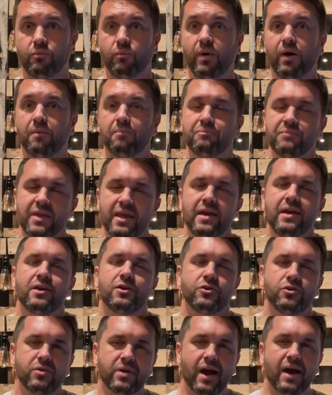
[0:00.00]
Well,
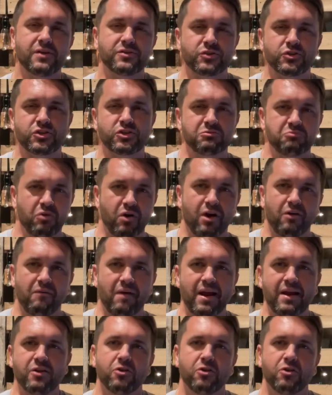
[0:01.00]
you guys are smart, right?